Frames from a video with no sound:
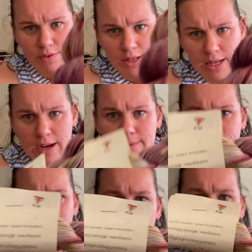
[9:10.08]
in there.
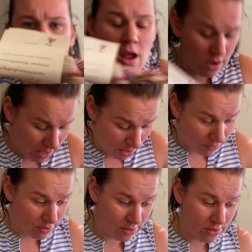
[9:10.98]
Now
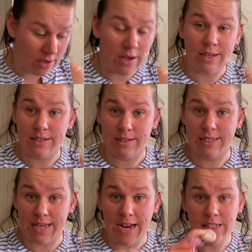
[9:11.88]
the
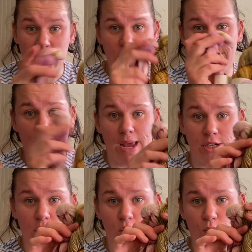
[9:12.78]
skeins that she sent me
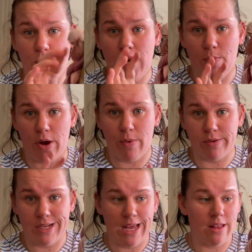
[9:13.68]
actually all really work well
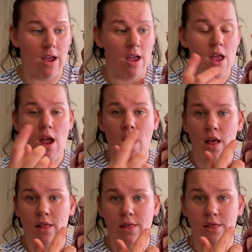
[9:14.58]
together.
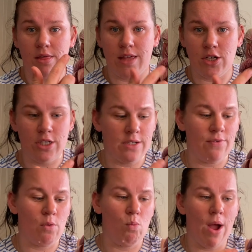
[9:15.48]
They're just
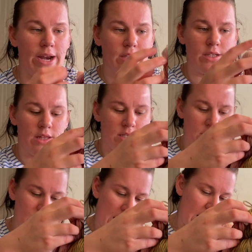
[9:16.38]
different weights. So this
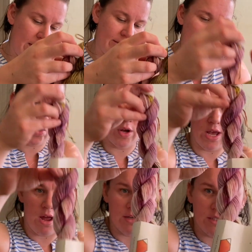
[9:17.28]
is a sock
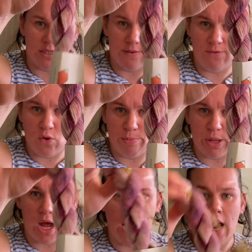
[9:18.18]
yarn, this is a
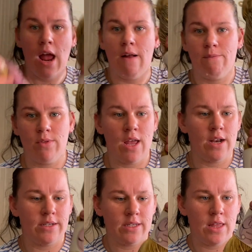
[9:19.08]
4-ply, and
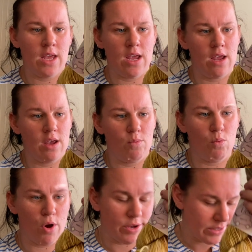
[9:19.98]
that's the
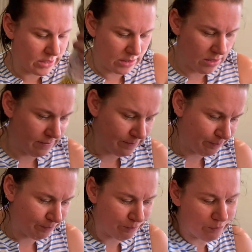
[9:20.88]
worsted.
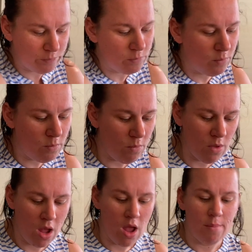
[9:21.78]

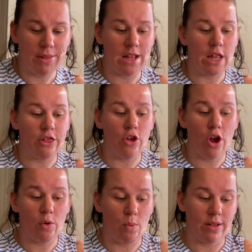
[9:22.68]
But then the
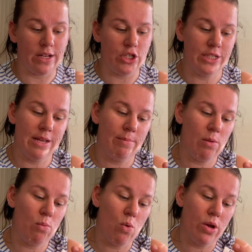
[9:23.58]
third one that she sent me
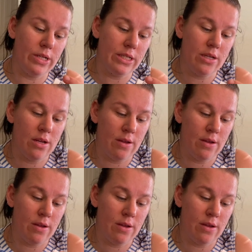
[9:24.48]
was